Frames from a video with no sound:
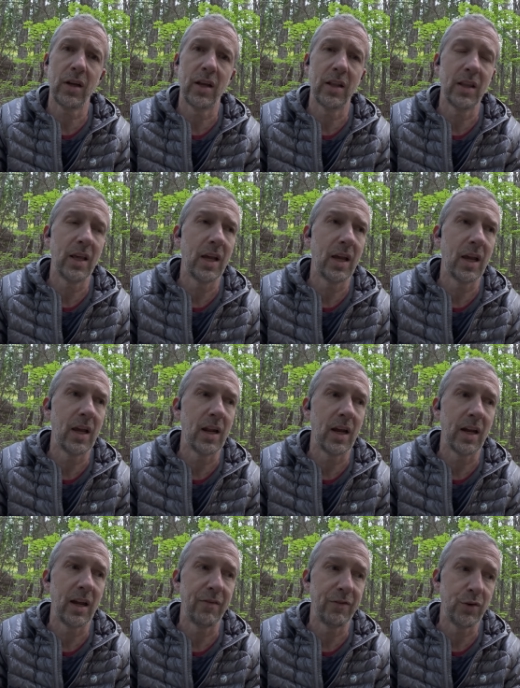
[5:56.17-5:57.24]
and then
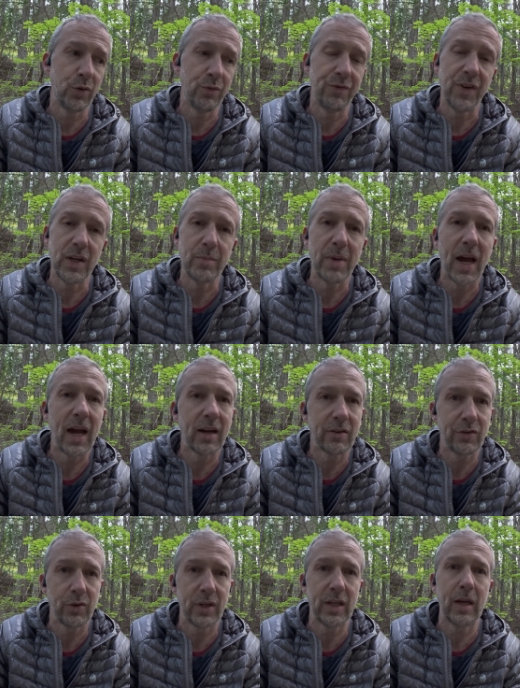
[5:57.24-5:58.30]
I have 2 feed
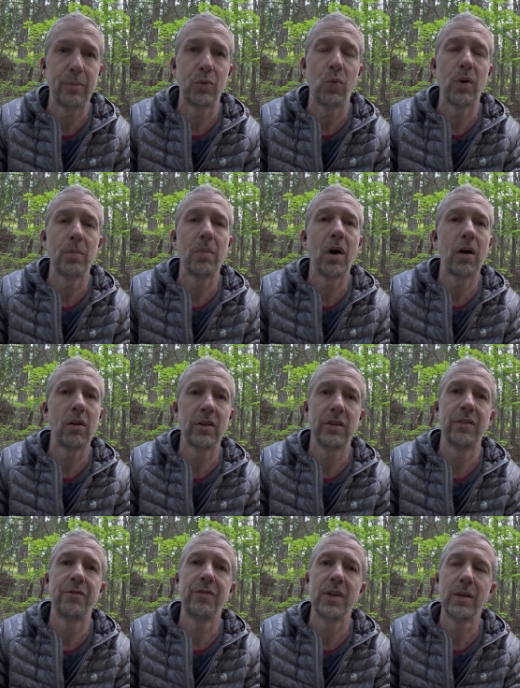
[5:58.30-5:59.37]
bags, so I kept 1 bottle
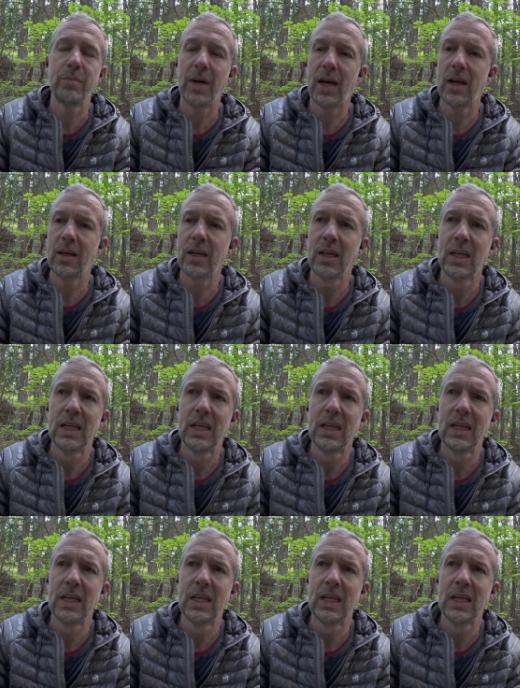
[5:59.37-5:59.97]
in the feed bag.